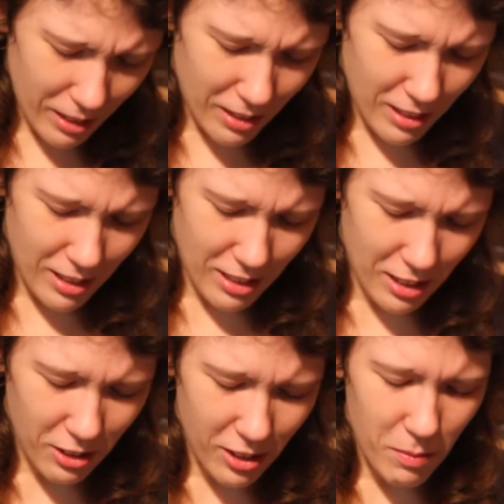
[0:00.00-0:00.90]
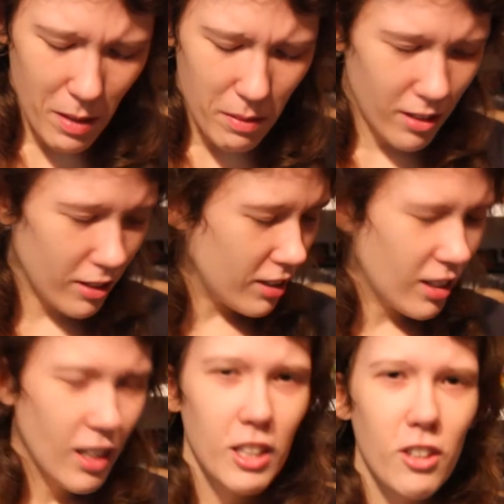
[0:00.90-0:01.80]
goodness, you're going to make me,
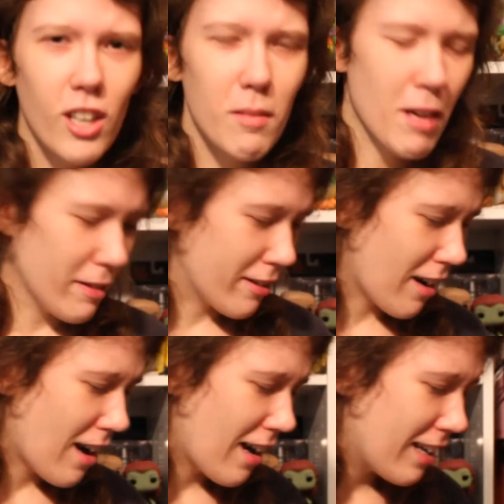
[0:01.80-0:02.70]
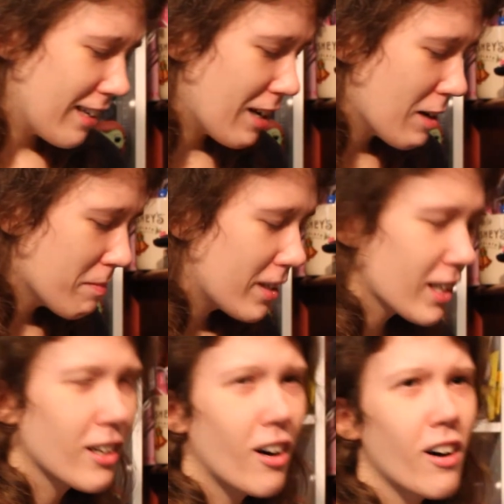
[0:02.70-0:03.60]
you already made me cry. Oh my
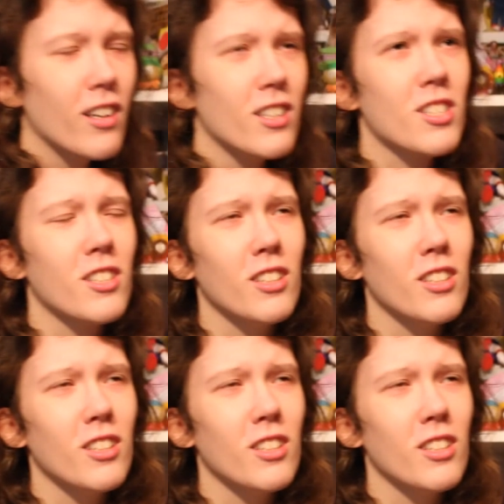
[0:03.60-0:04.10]
gosh,